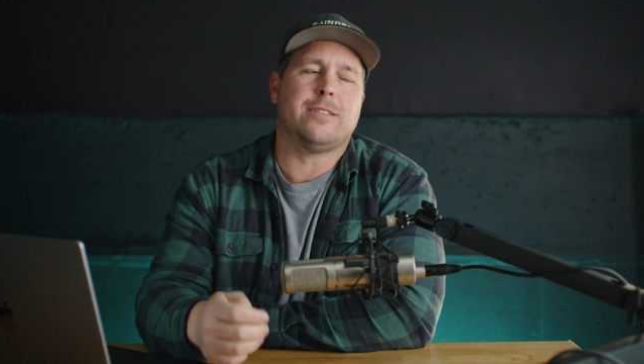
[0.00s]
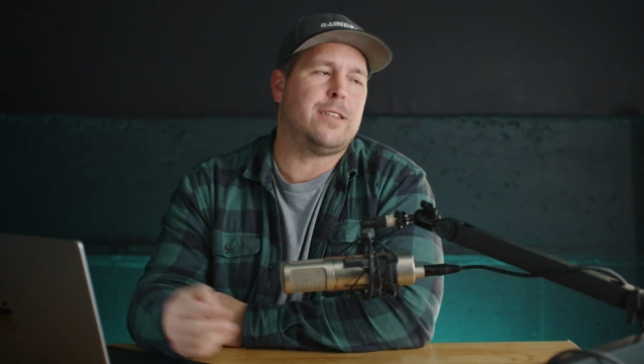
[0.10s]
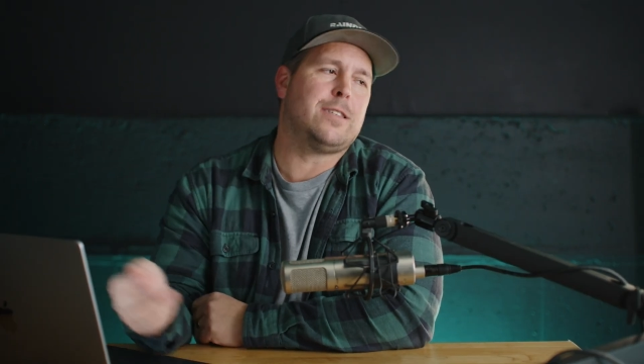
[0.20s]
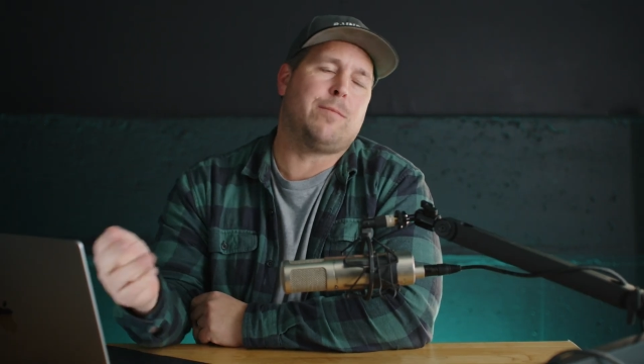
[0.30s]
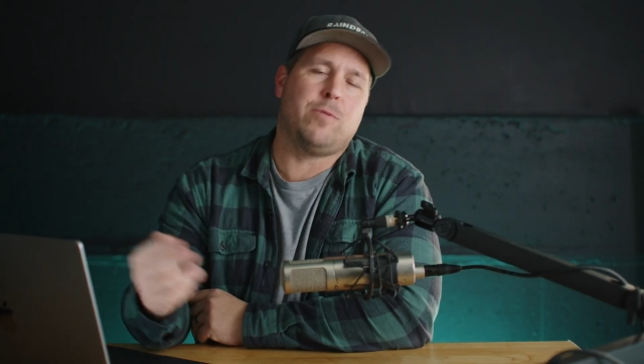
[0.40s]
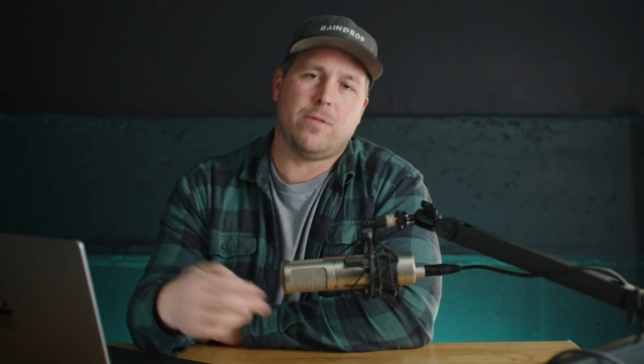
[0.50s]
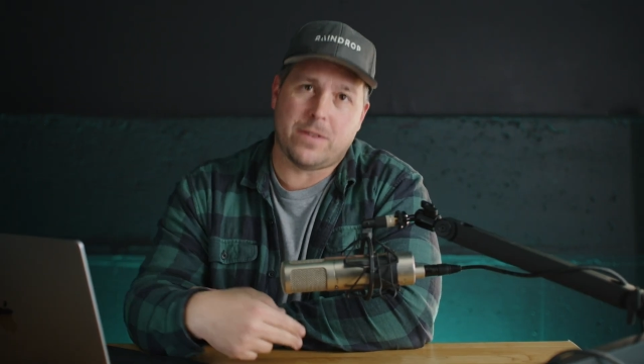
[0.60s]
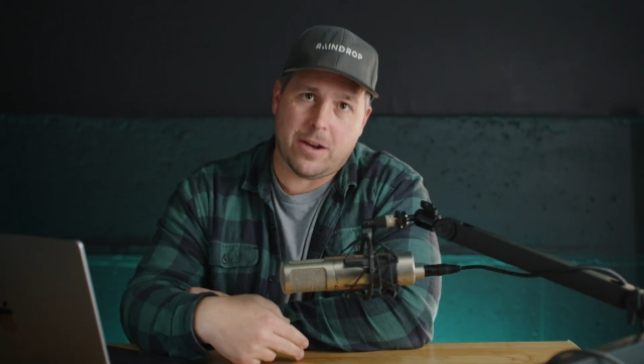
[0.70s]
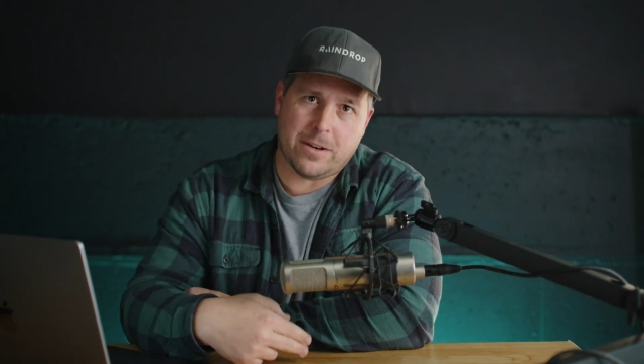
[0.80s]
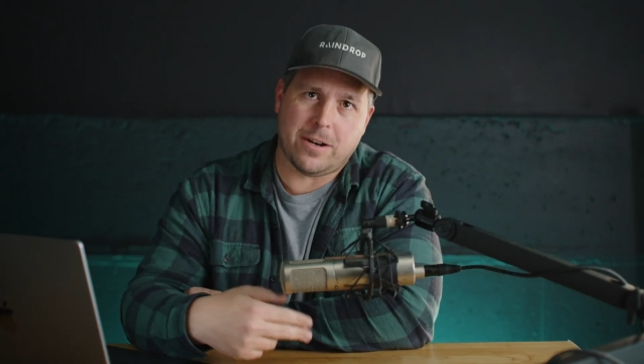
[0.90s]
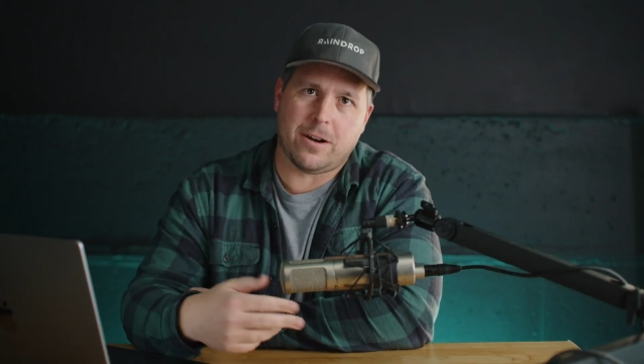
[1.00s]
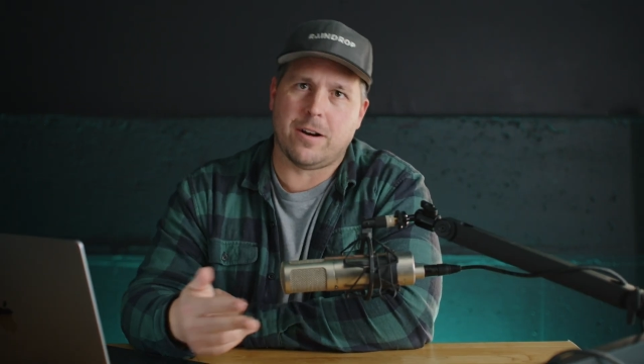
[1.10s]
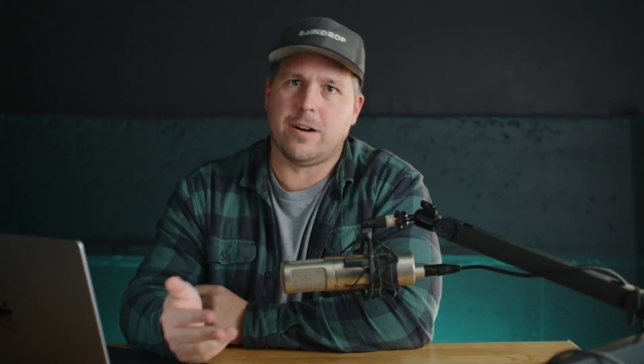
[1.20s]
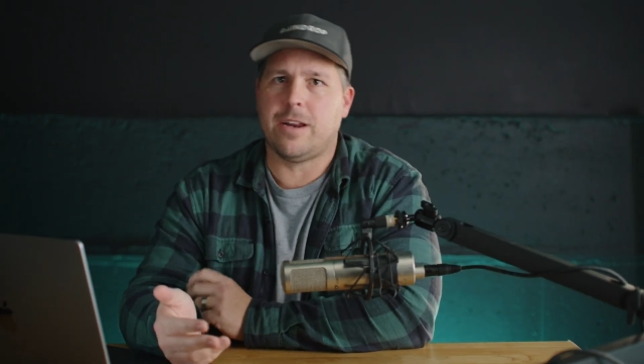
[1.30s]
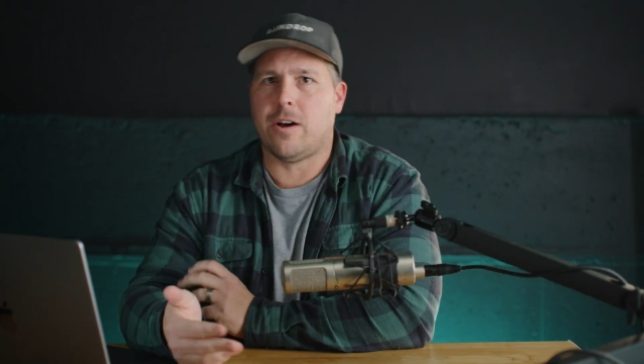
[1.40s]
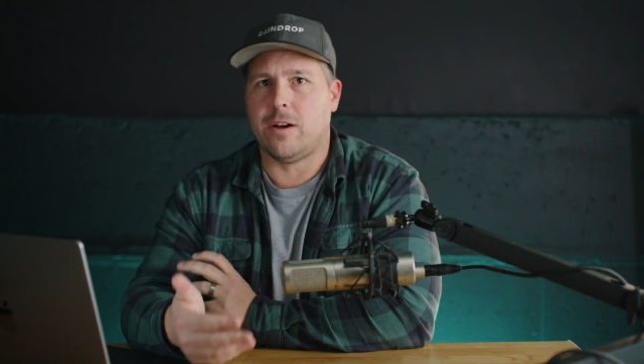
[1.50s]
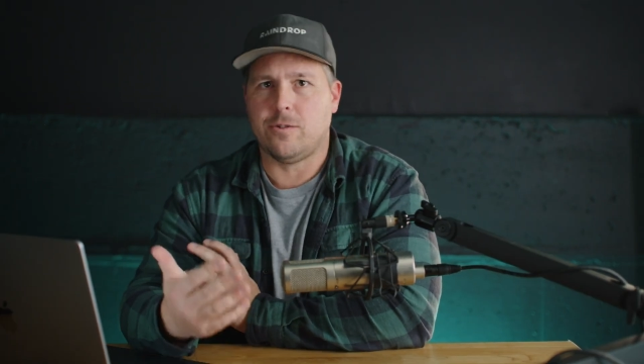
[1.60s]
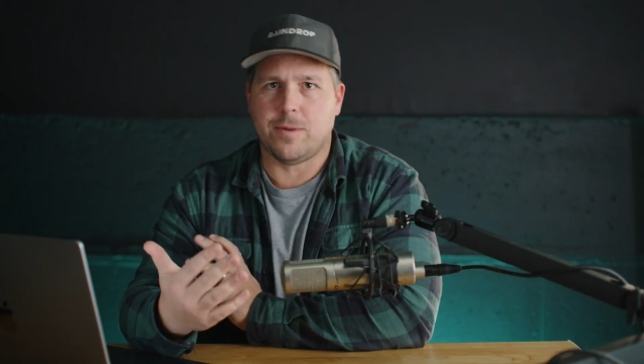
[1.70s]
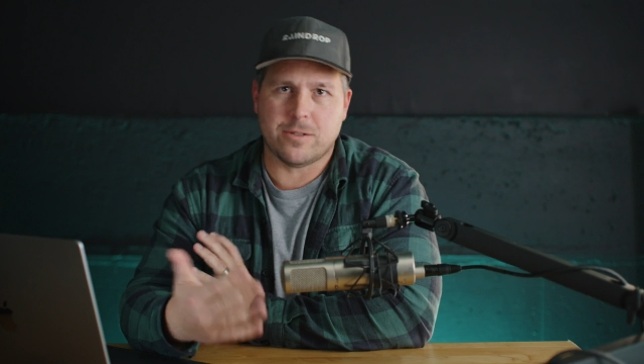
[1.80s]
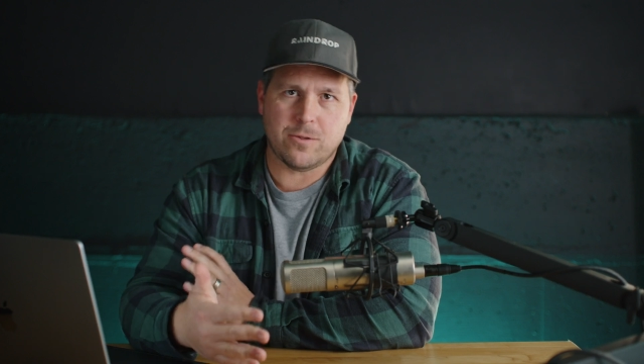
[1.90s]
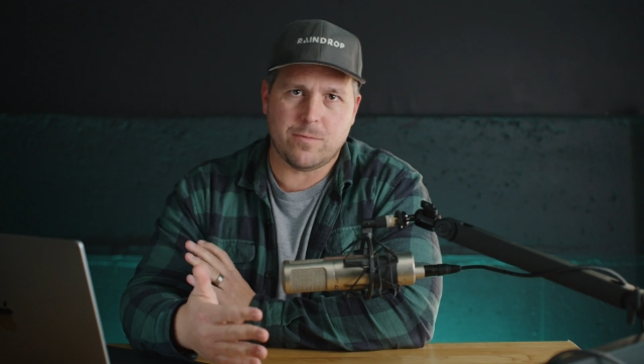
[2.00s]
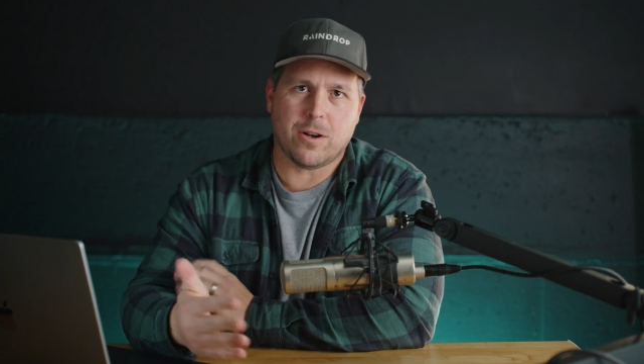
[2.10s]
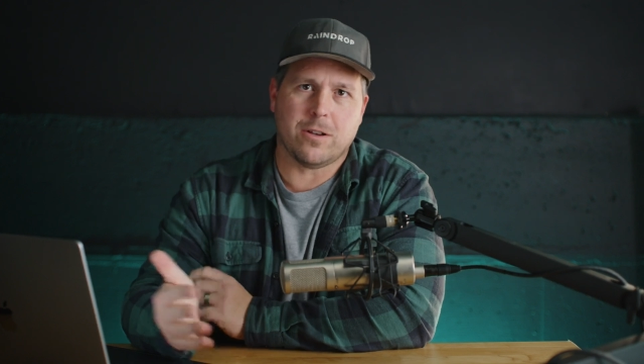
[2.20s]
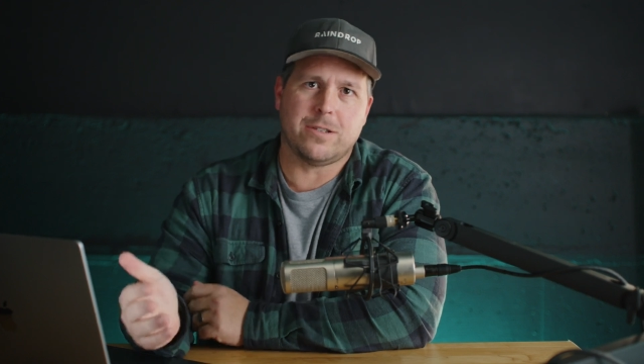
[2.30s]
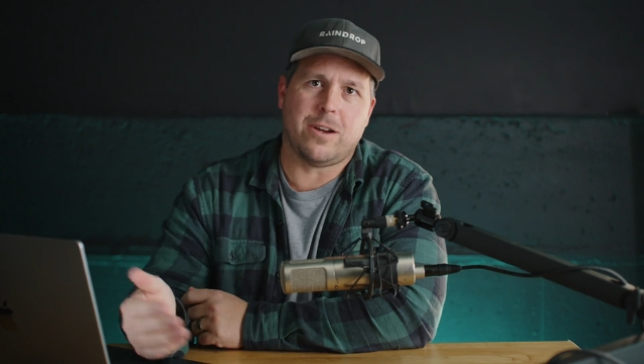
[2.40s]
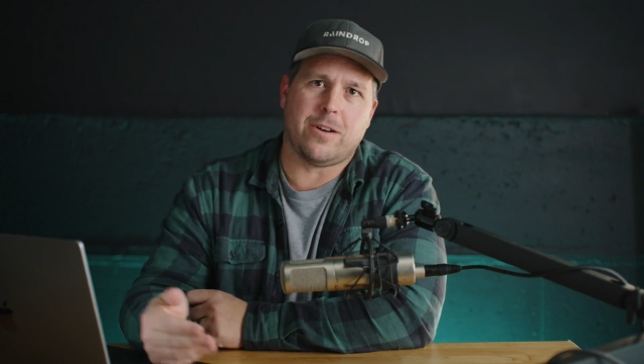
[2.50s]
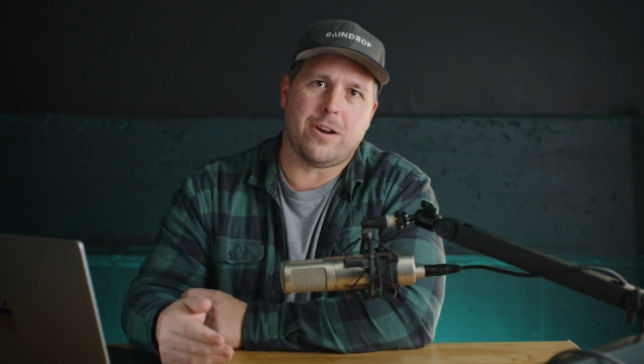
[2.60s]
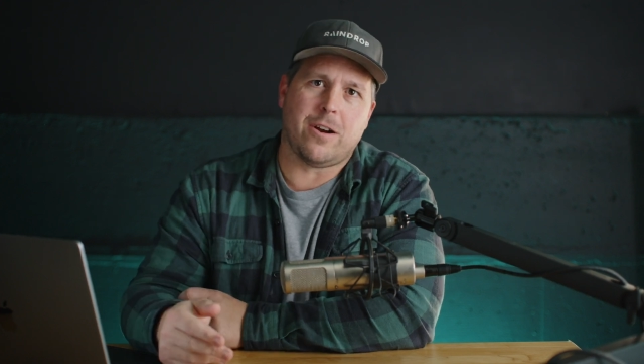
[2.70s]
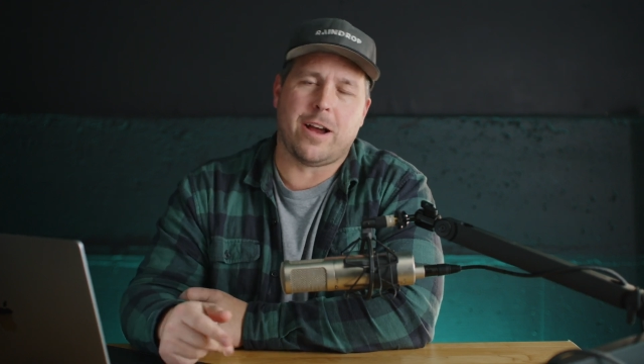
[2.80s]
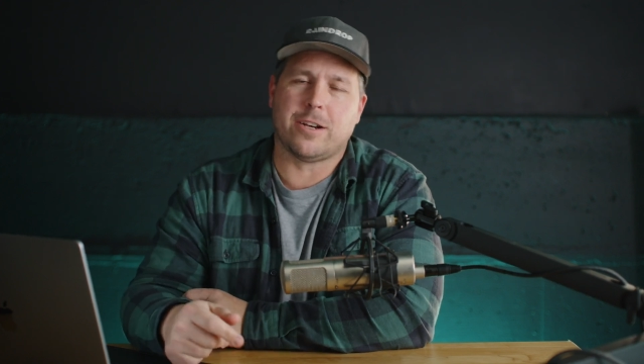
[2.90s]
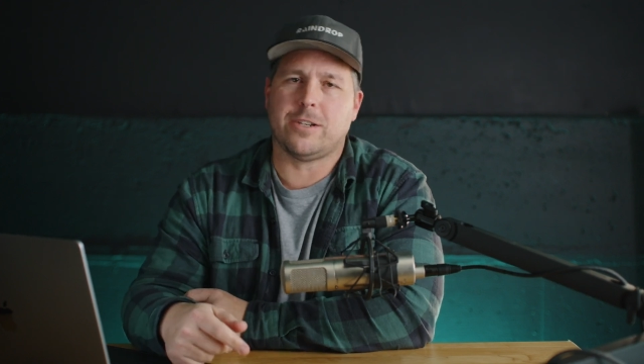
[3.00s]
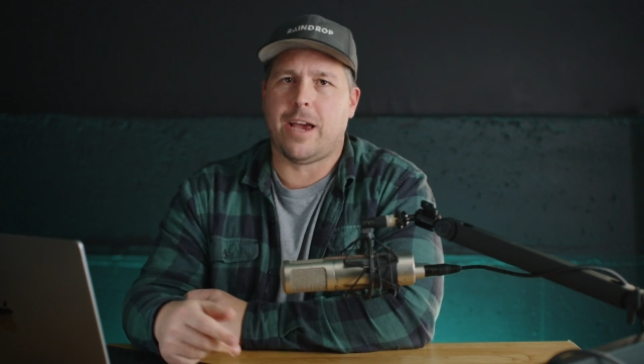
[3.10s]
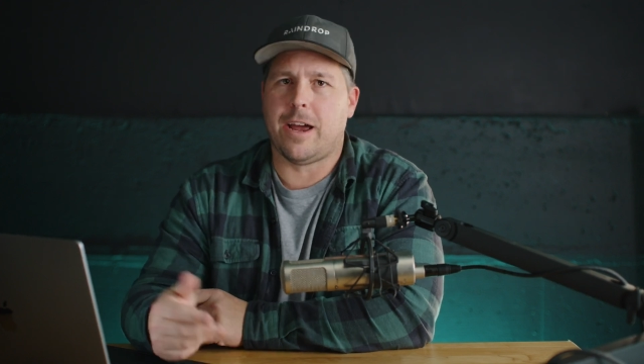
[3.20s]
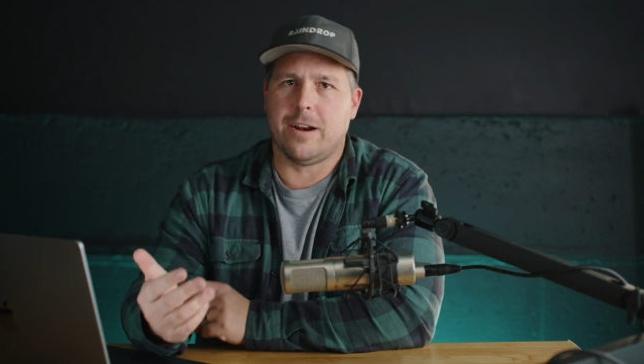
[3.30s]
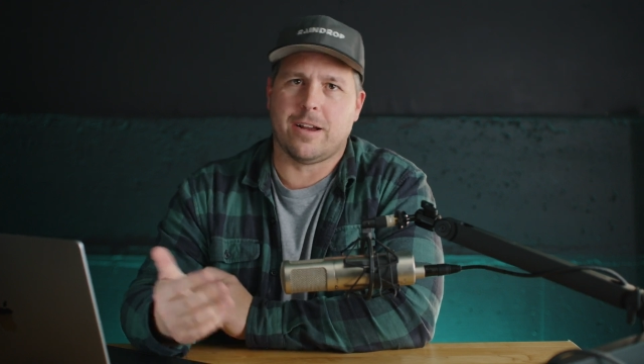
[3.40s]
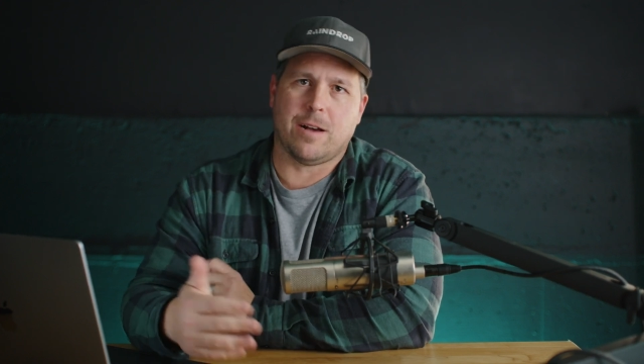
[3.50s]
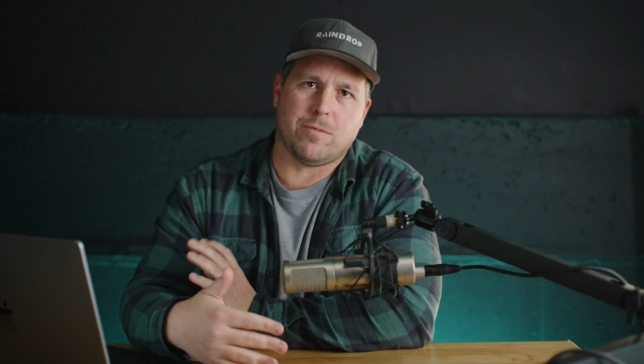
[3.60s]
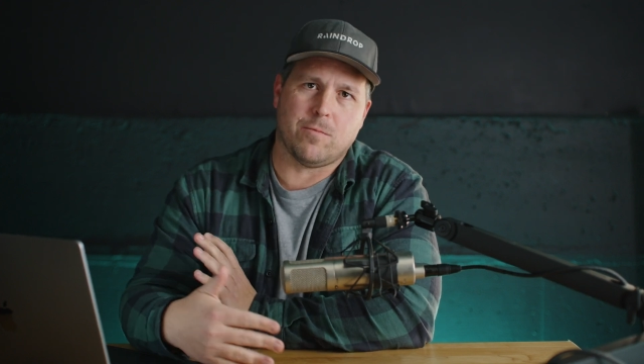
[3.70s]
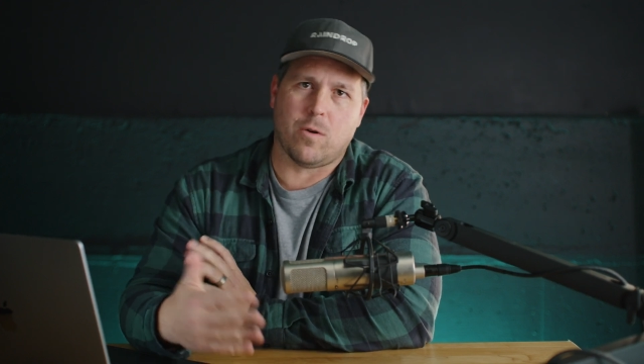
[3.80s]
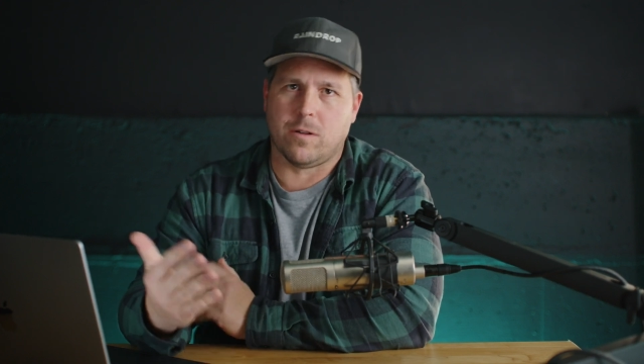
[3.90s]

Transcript: Since I moved down here and now I do my Zoom calls down here, I actually added a couple more